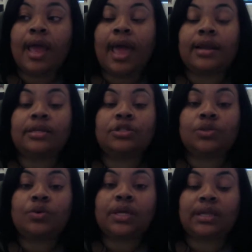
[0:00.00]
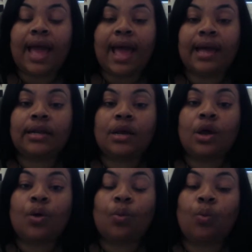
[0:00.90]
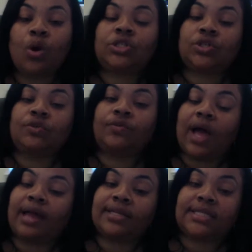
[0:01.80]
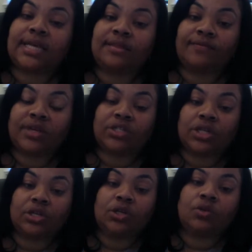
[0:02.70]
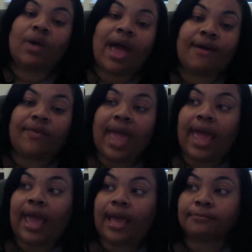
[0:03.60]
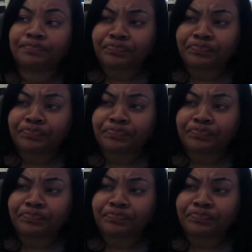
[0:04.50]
And in doing that, once you've kind of set the vision, you have a